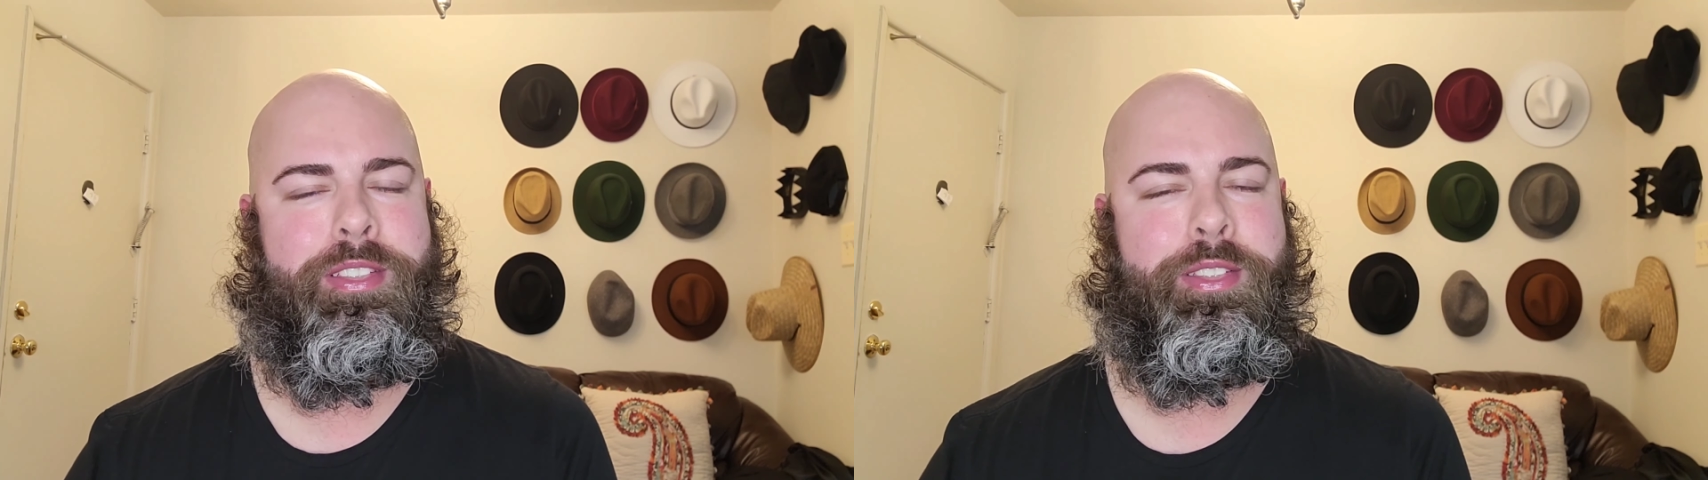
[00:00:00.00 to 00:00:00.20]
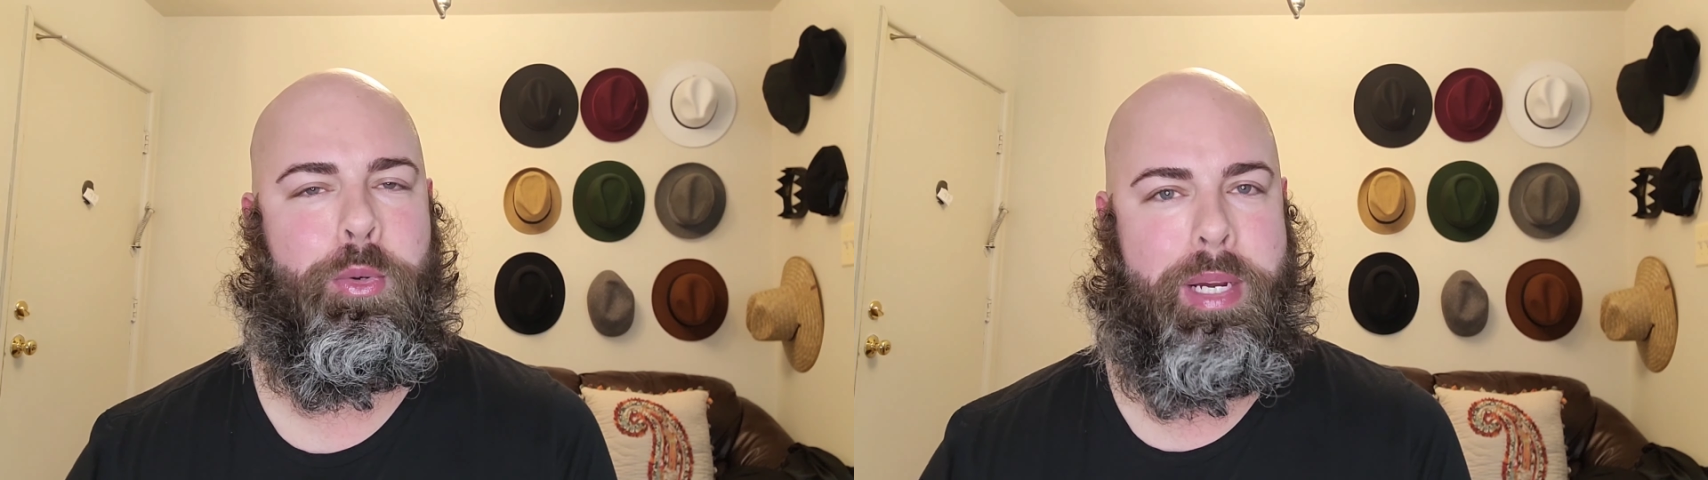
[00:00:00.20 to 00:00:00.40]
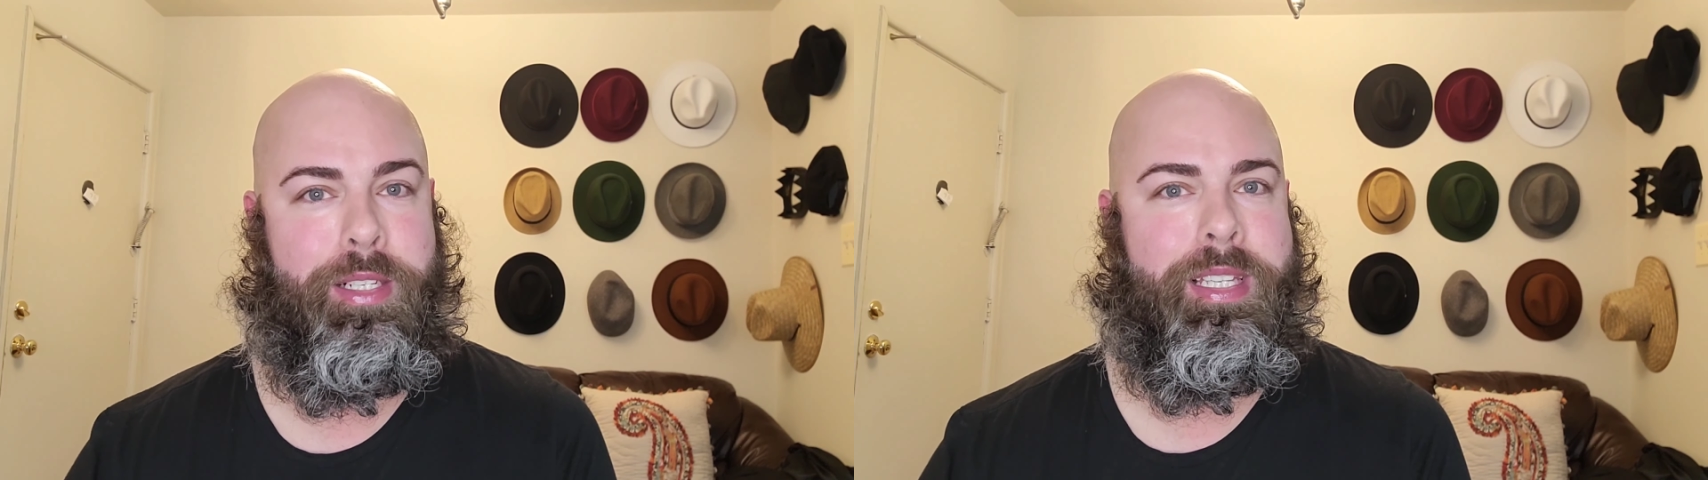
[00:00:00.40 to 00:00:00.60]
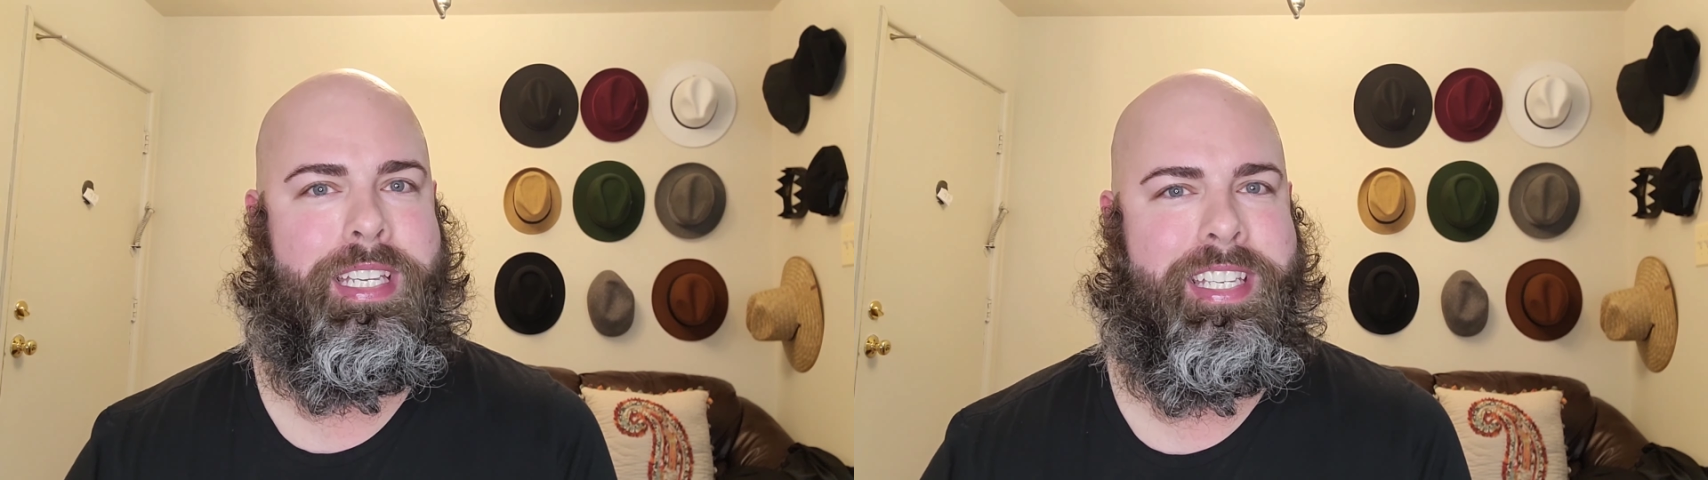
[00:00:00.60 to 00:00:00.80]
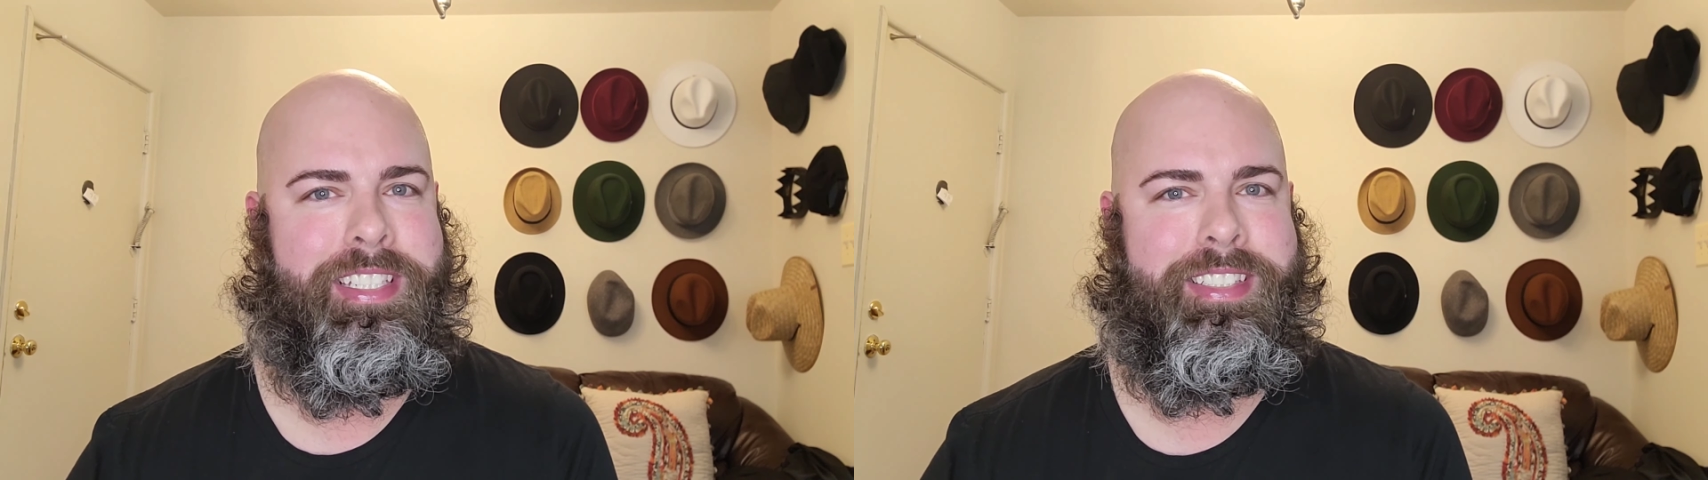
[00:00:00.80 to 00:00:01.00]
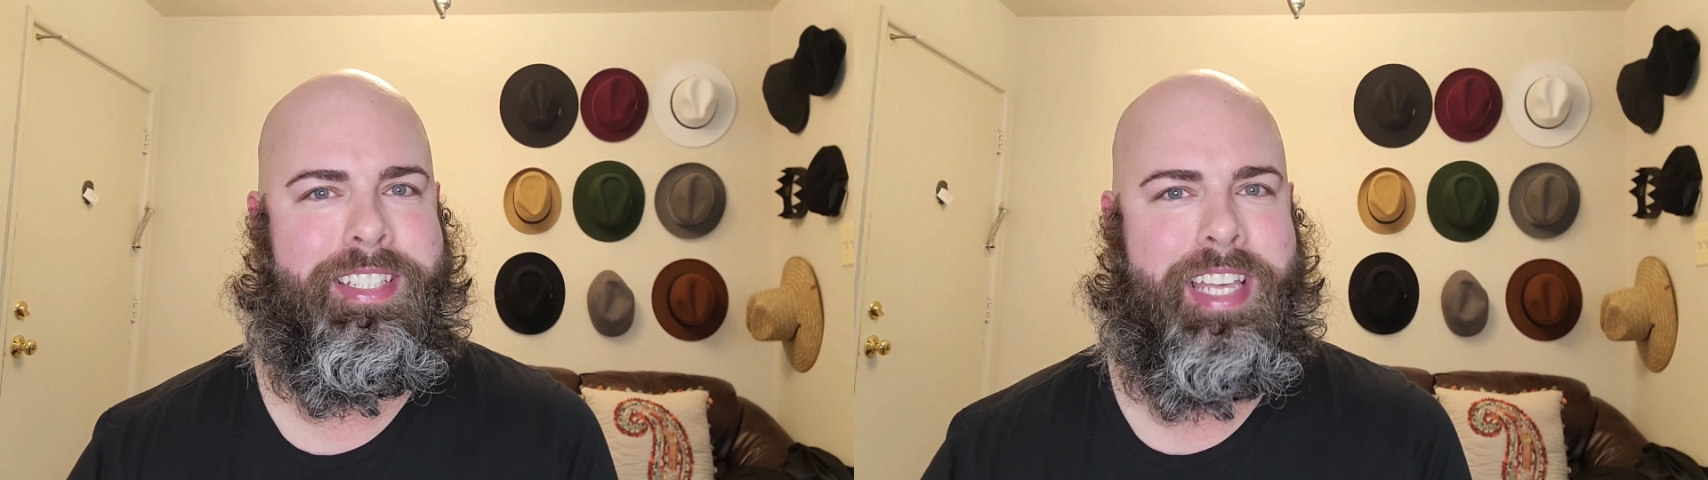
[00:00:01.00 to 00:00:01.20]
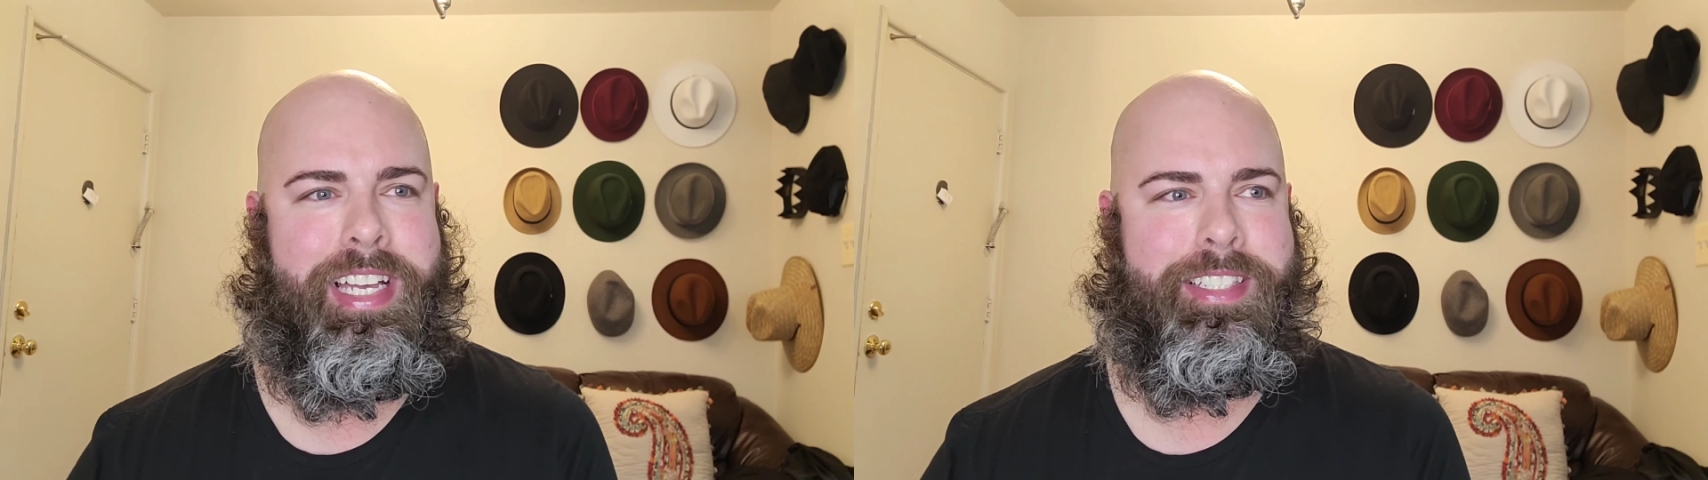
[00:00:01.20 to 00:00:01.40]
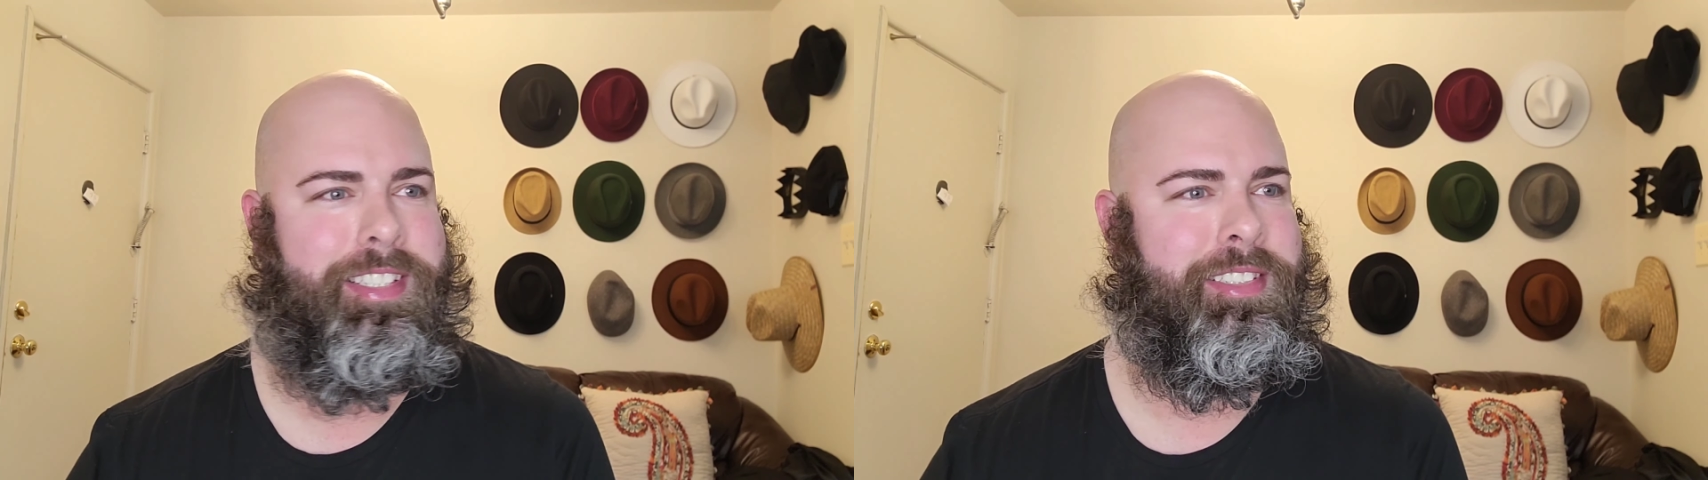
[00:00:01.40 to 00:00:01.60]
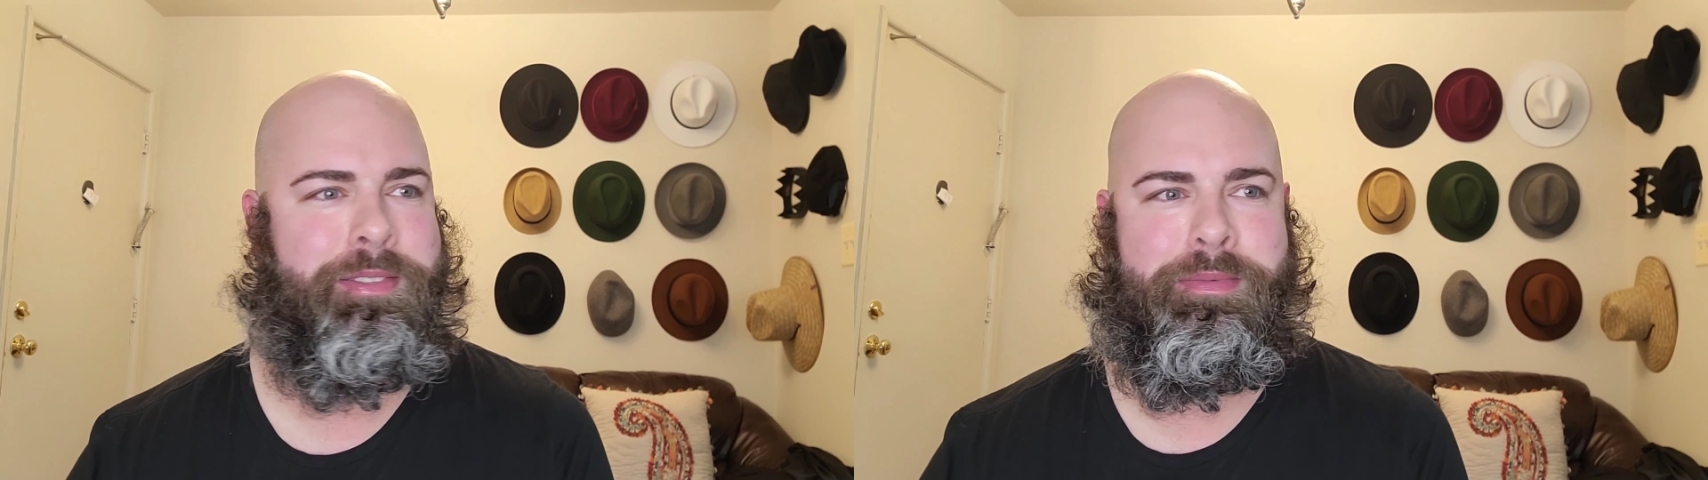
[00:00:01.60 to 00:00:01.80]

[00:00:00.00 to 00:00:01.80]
squarely into that